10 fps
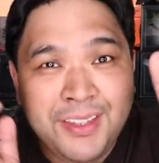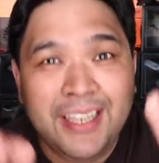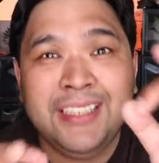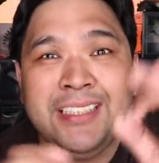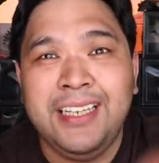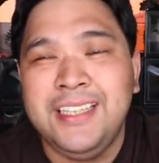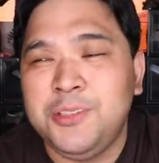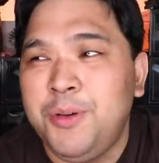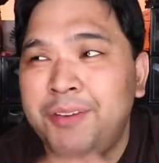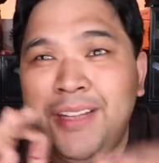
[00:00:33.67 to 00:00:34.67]
This
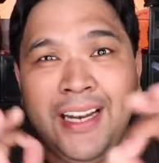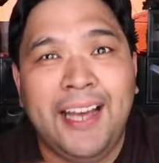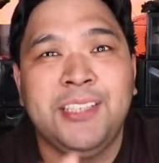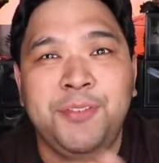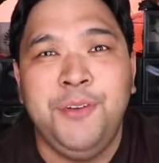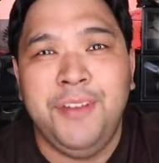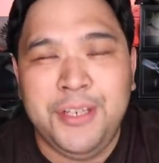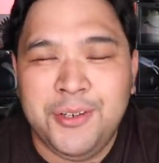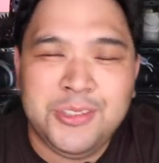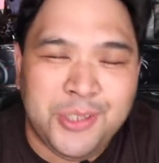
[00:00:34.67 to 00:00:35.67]
is one of the last few
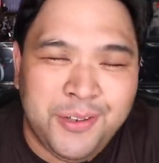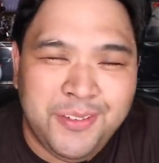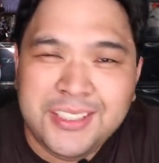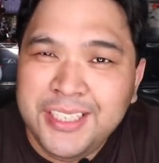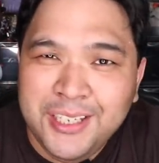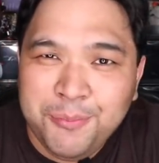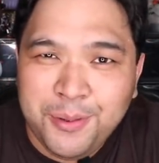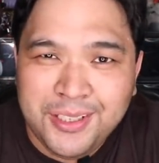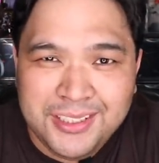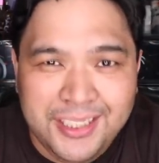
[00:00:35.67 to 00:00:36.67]
videos of the
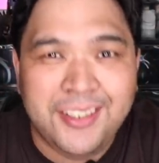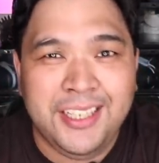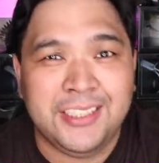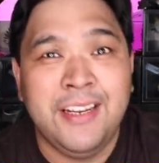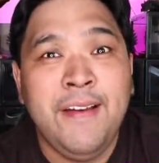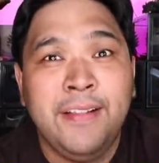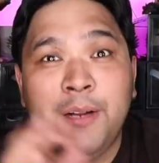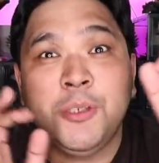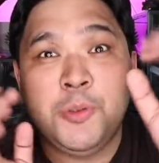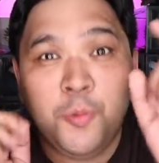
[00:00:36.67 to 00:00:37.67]
Singapore series. There was